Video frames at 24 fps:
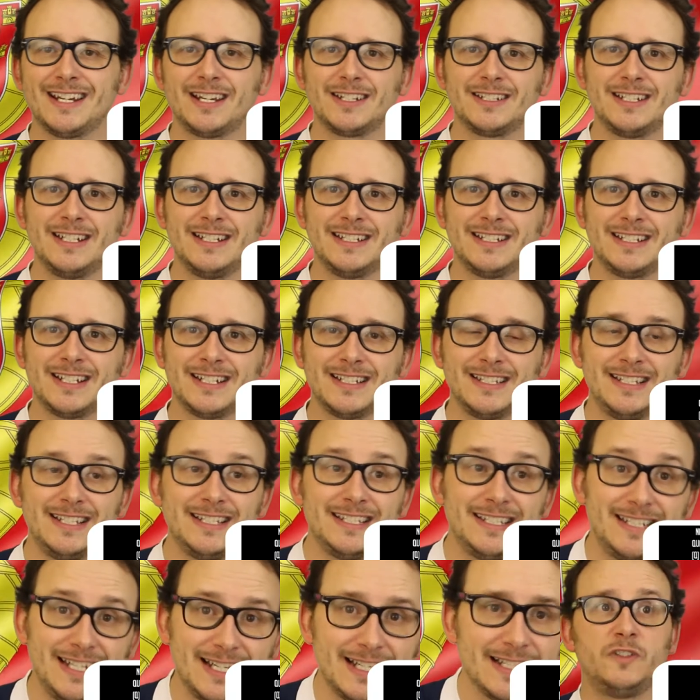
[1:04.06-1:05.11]

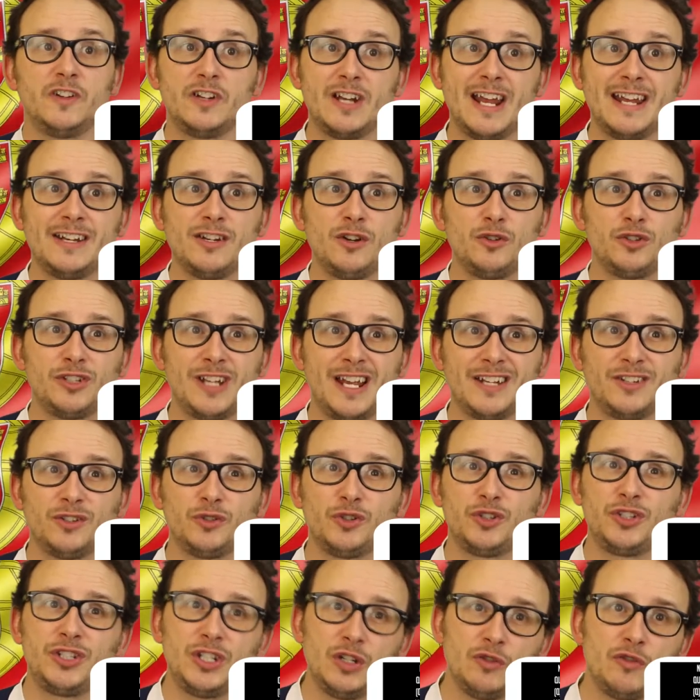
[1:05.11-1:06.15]
1966. Fernando
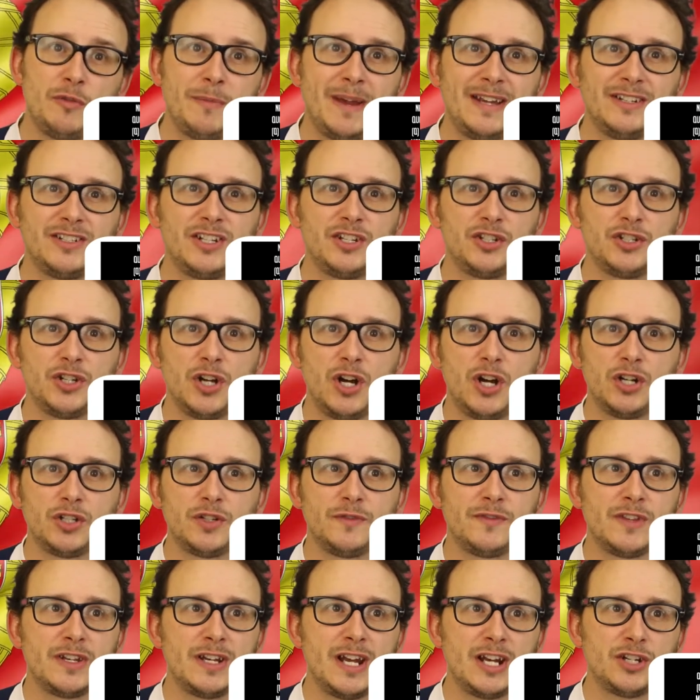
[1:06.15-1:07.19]
Santos still remains in charge
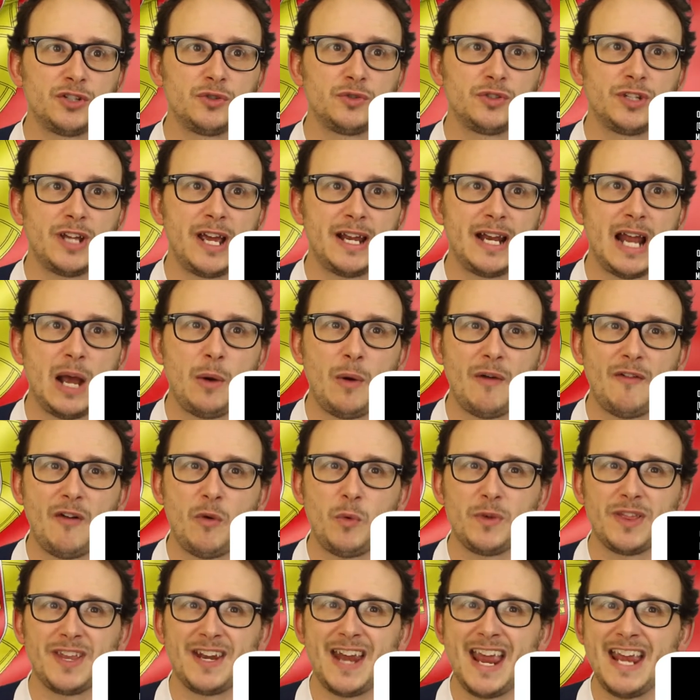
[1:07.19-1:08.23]
of the national side, however,
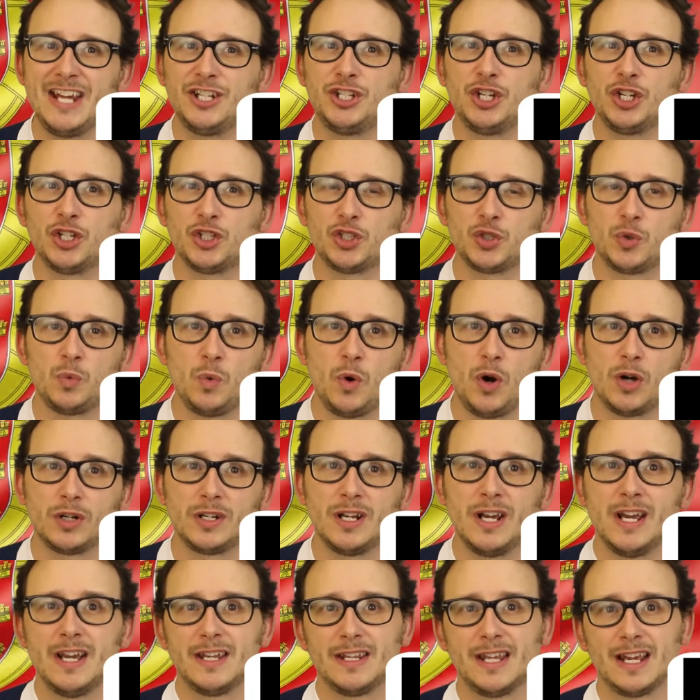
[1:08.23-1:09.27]
with an aging squad
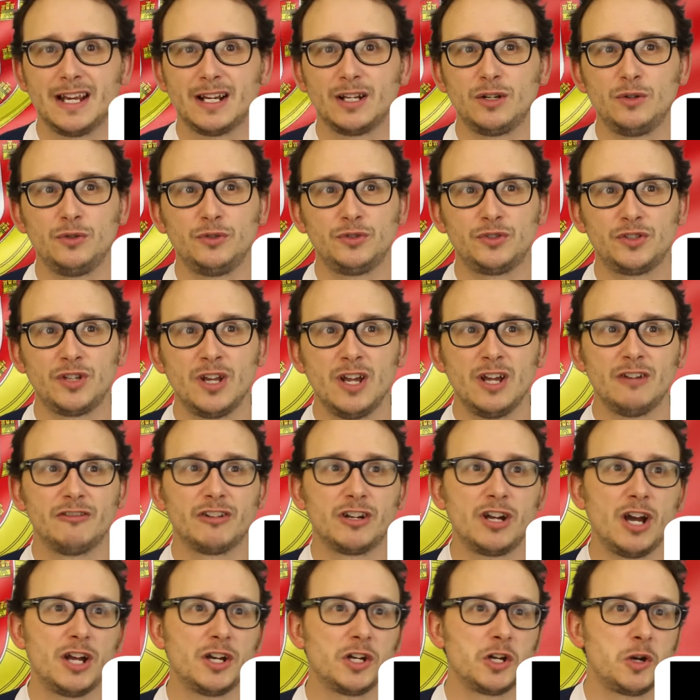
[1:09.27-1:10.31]
that includes
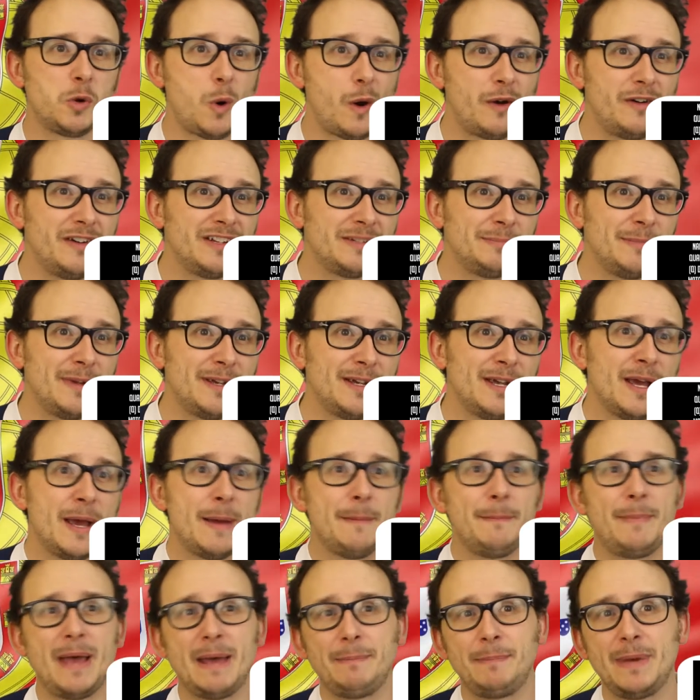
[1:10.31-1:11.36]
Ricardo Quaresma,
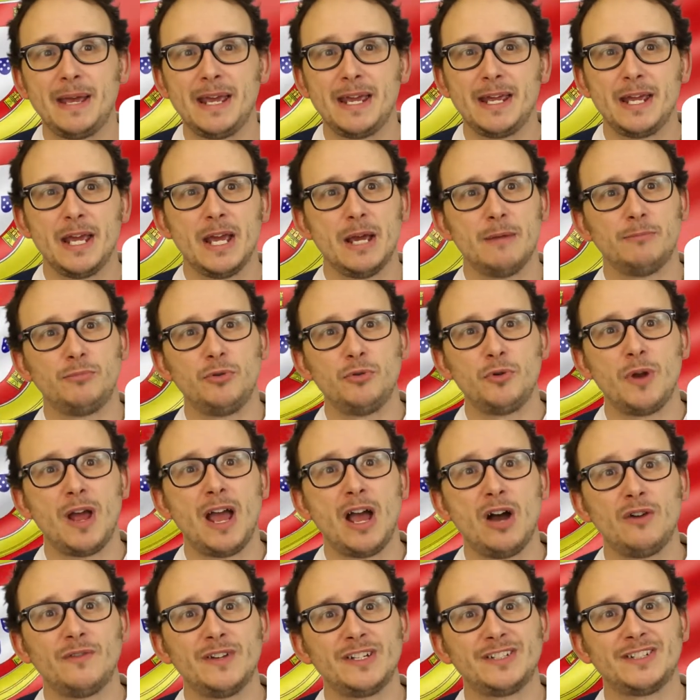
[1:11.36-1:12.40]
Pepe, Bruno
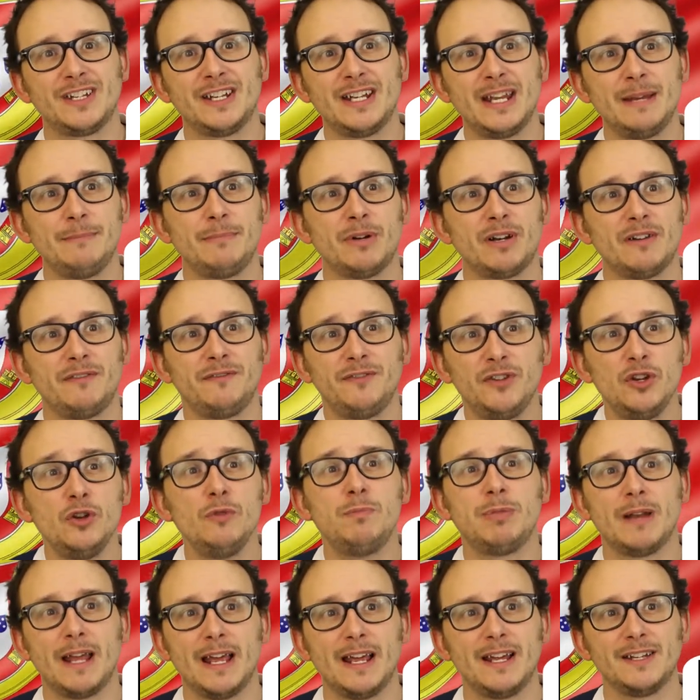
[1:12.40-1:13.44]
Alves, to name but a few
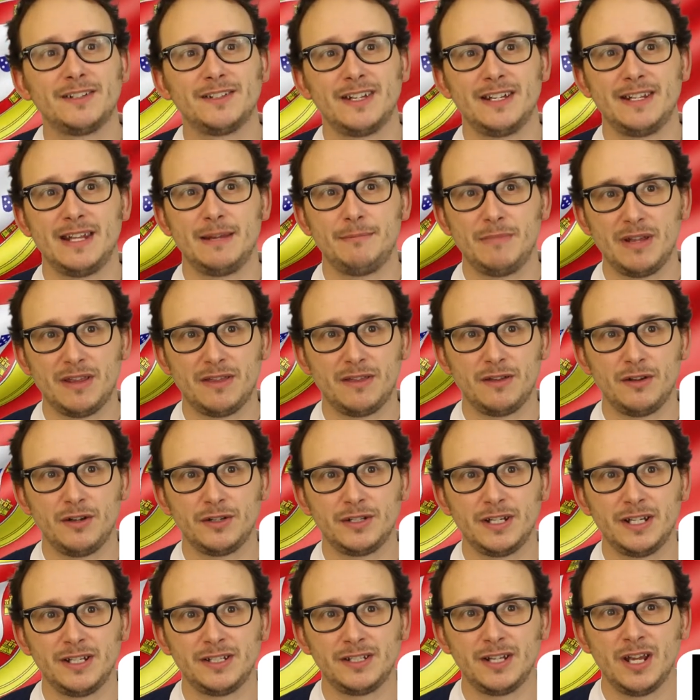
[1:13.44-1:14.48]
players in their
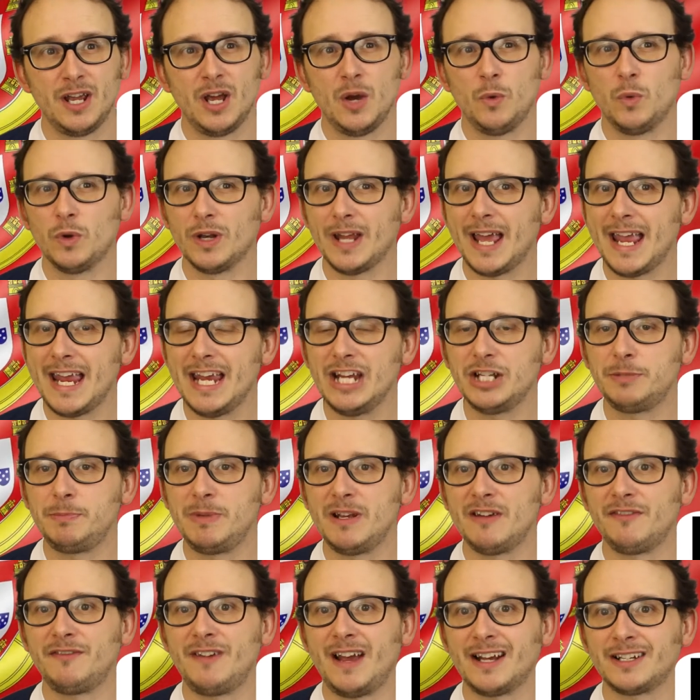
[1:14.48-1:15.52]
mid-30s. Will age
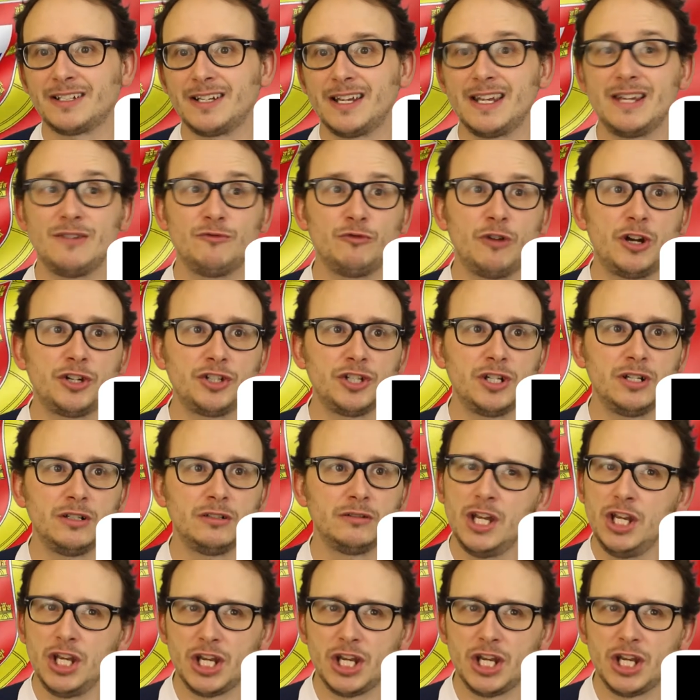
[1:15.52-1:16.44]
be a factor in Russia?